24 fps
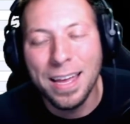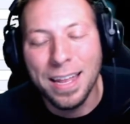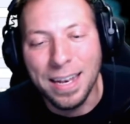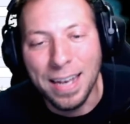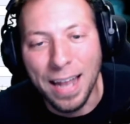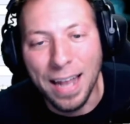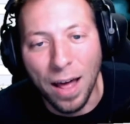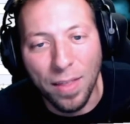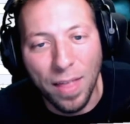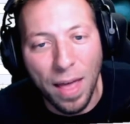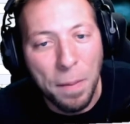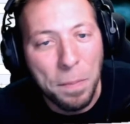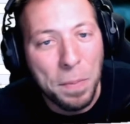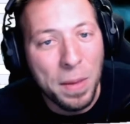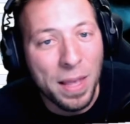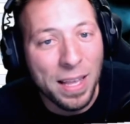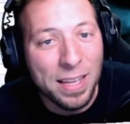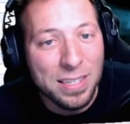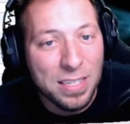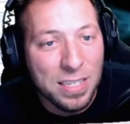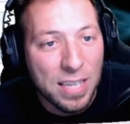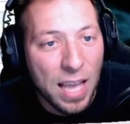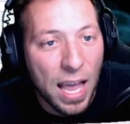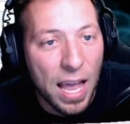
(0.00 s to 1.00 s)
Now, that
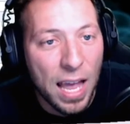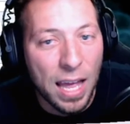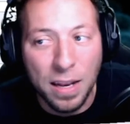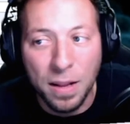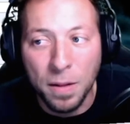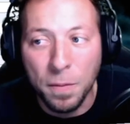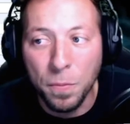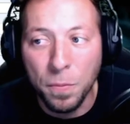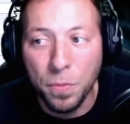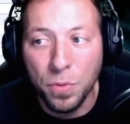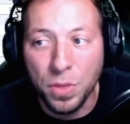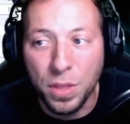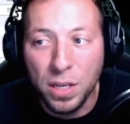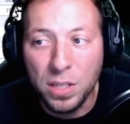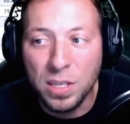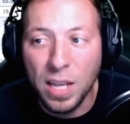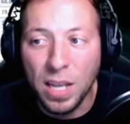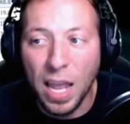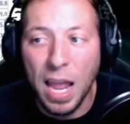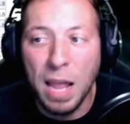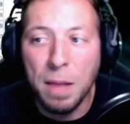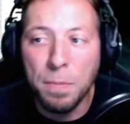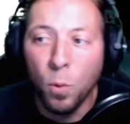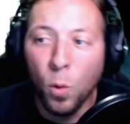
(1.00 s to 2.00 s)
being said, this
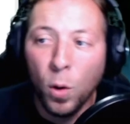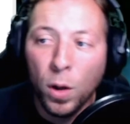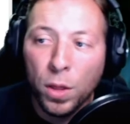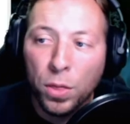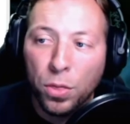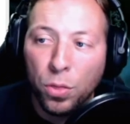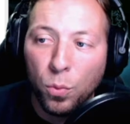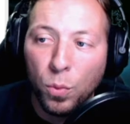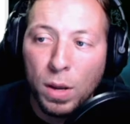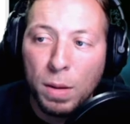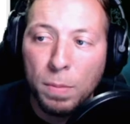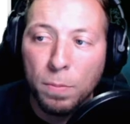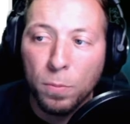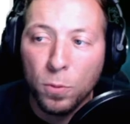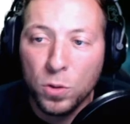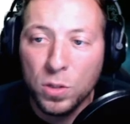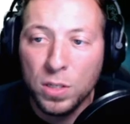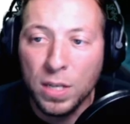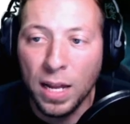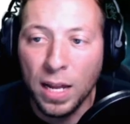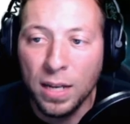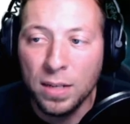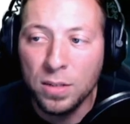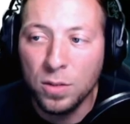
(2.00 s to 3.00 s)

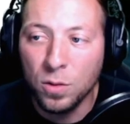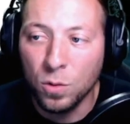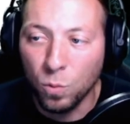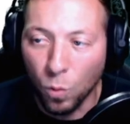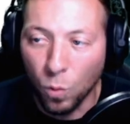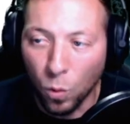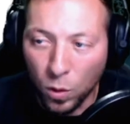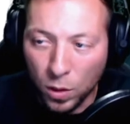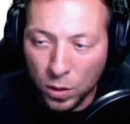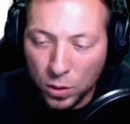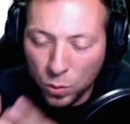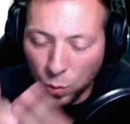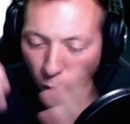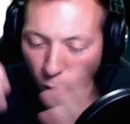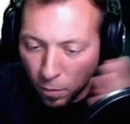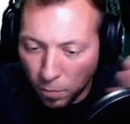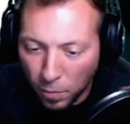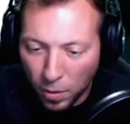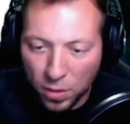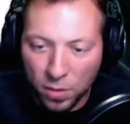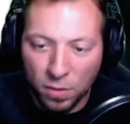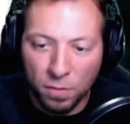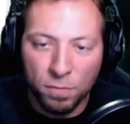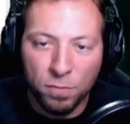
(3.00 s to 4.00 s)
8.3% rolling
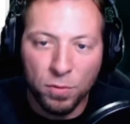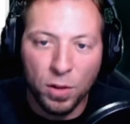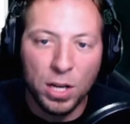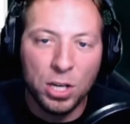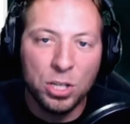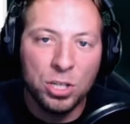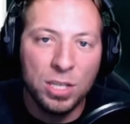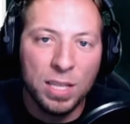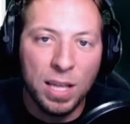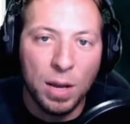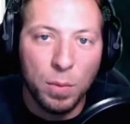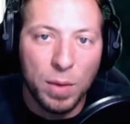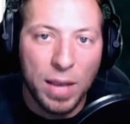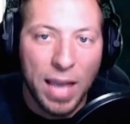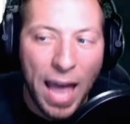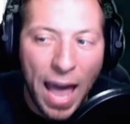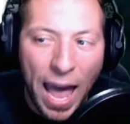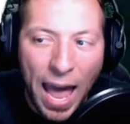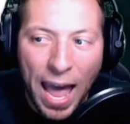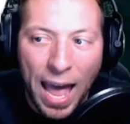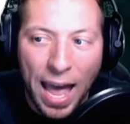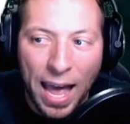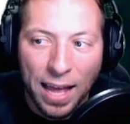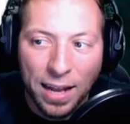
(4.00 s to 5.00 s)
12-month inflation that we
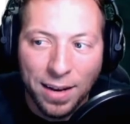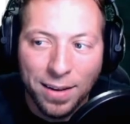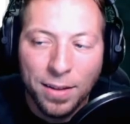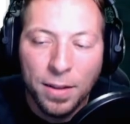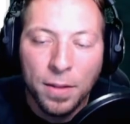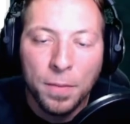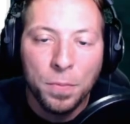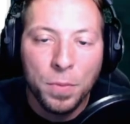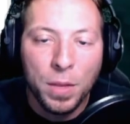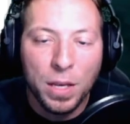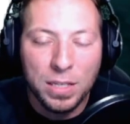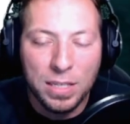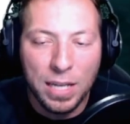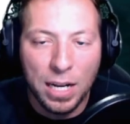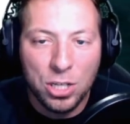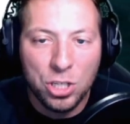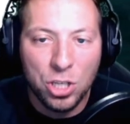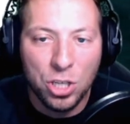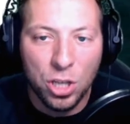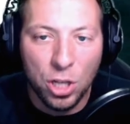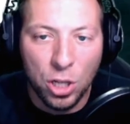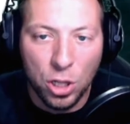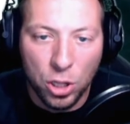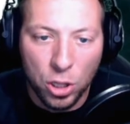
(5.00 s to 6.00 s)
had is
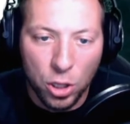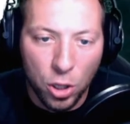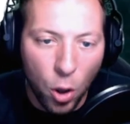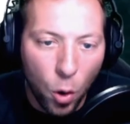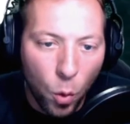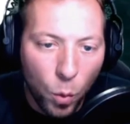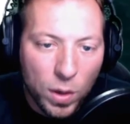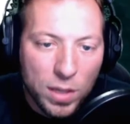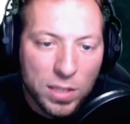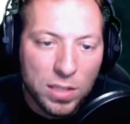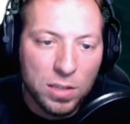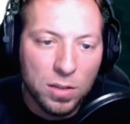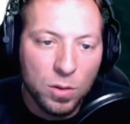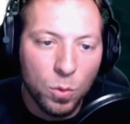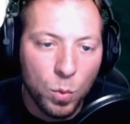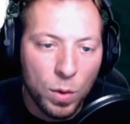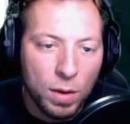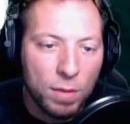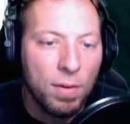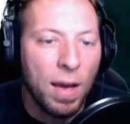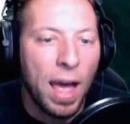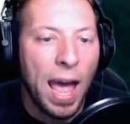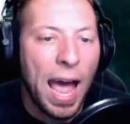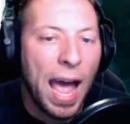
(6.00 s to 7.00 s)
actually the lowest
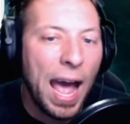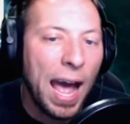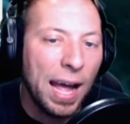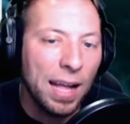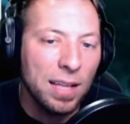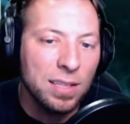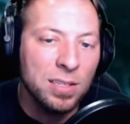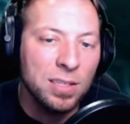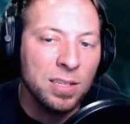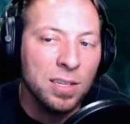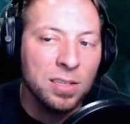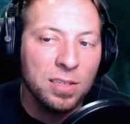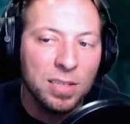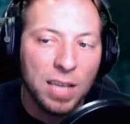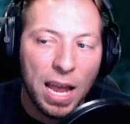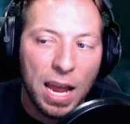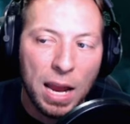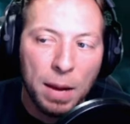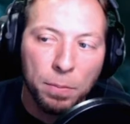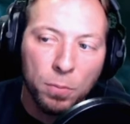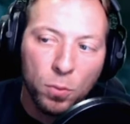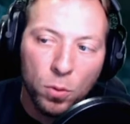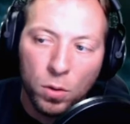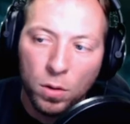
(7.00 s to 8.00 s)
we've had since
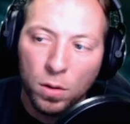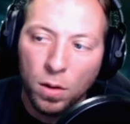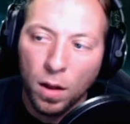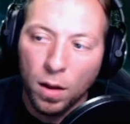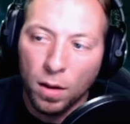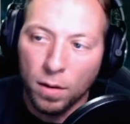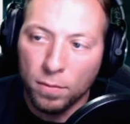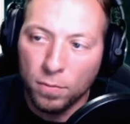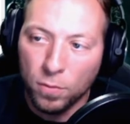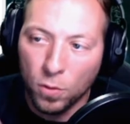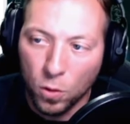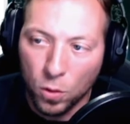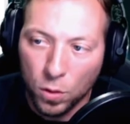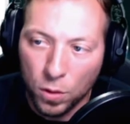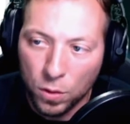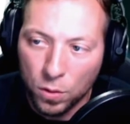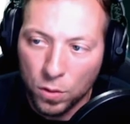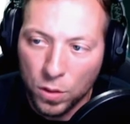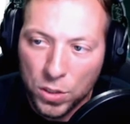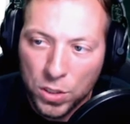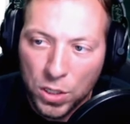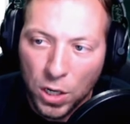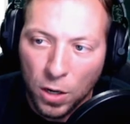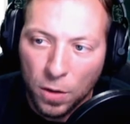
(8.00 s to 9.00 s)
April of earlier
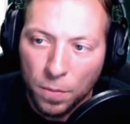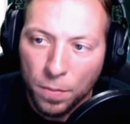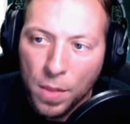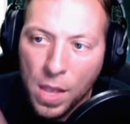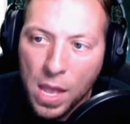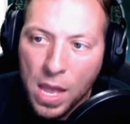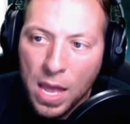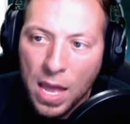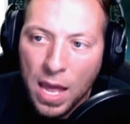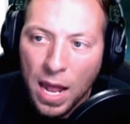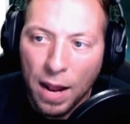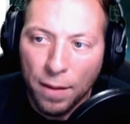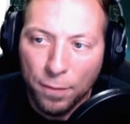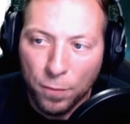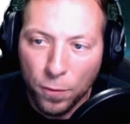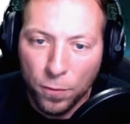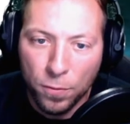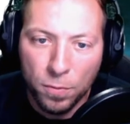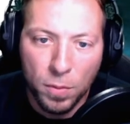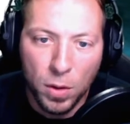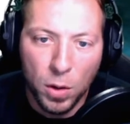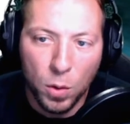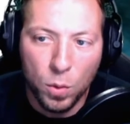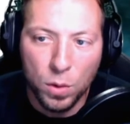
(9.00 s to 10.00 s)
this year. If you're
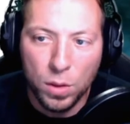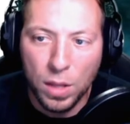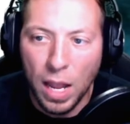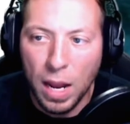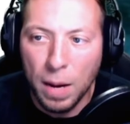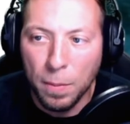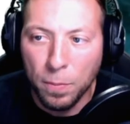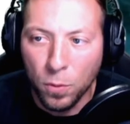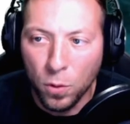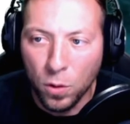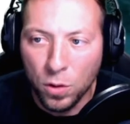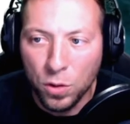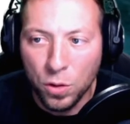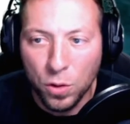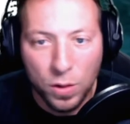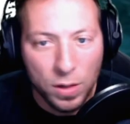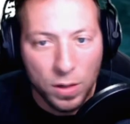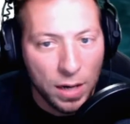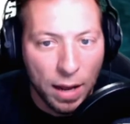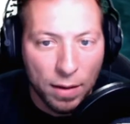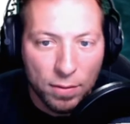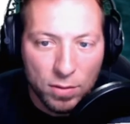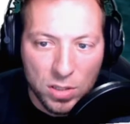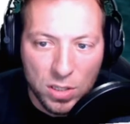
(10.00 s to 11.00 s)
familiar with April, and you
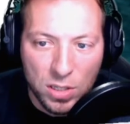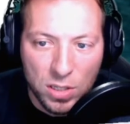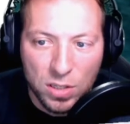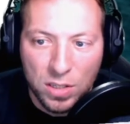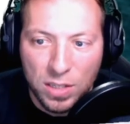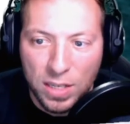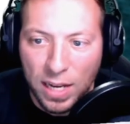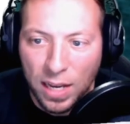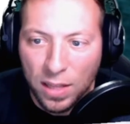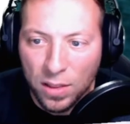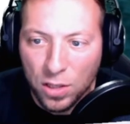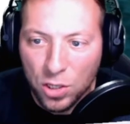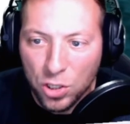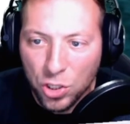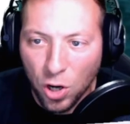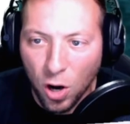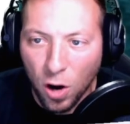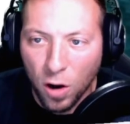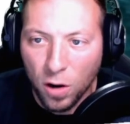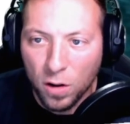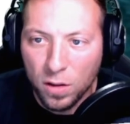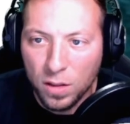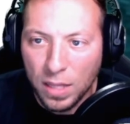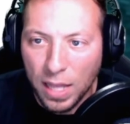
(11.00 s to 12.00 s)
can obviously see on the
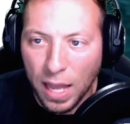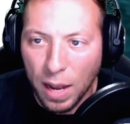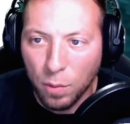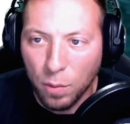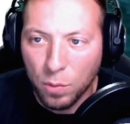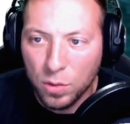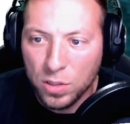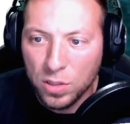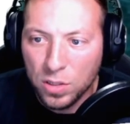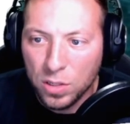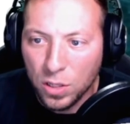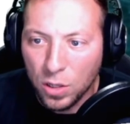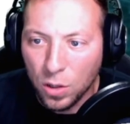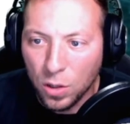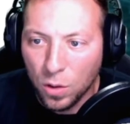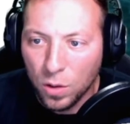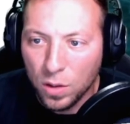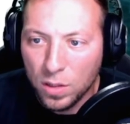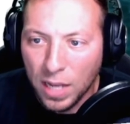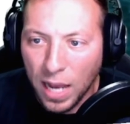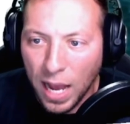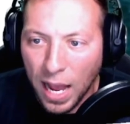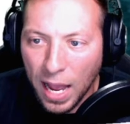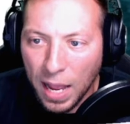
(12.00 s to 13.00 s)
chart, that was,
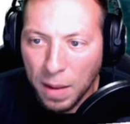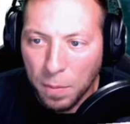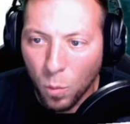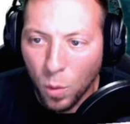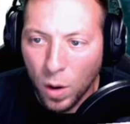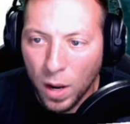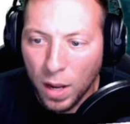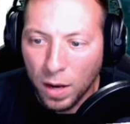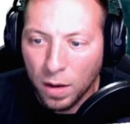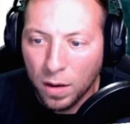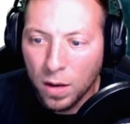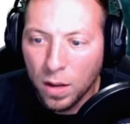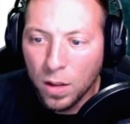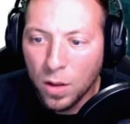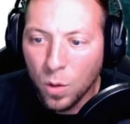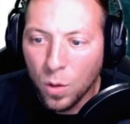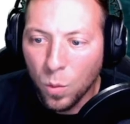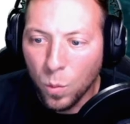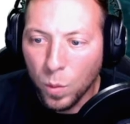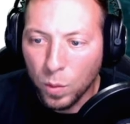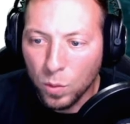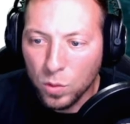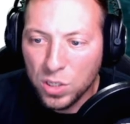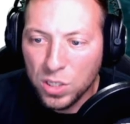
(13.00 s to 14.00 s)
a time when
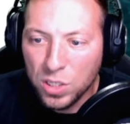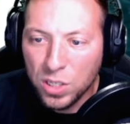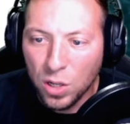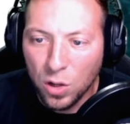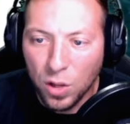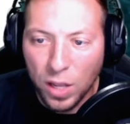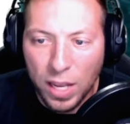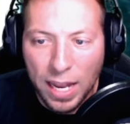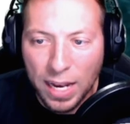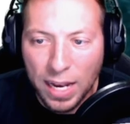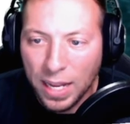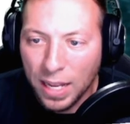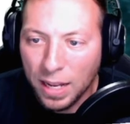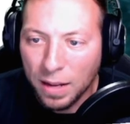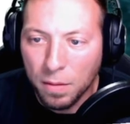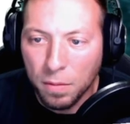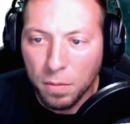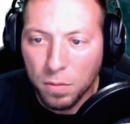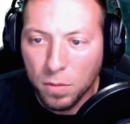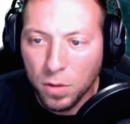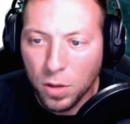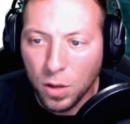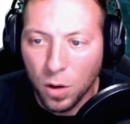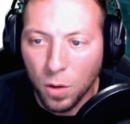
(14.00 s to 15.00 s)
we were still hitting,
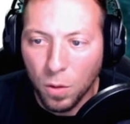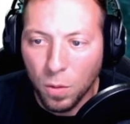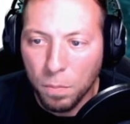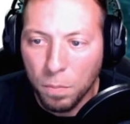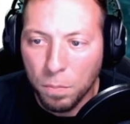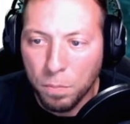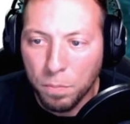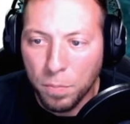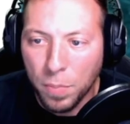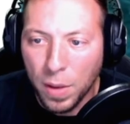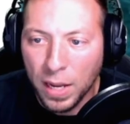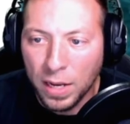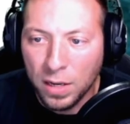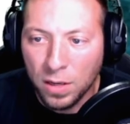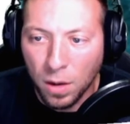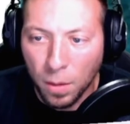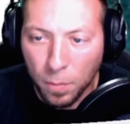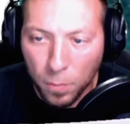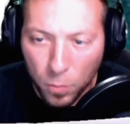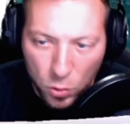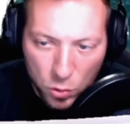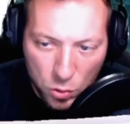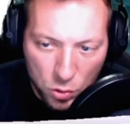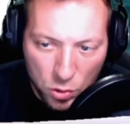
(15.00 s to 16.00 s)
big
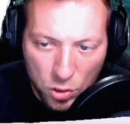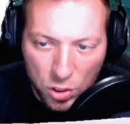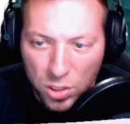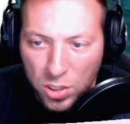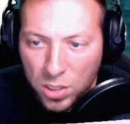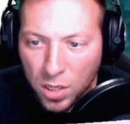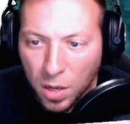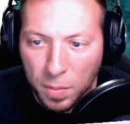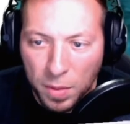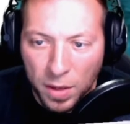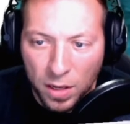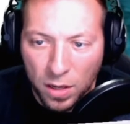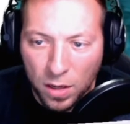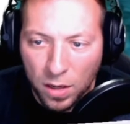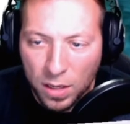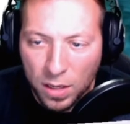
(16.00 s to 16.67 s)
numbers or just coming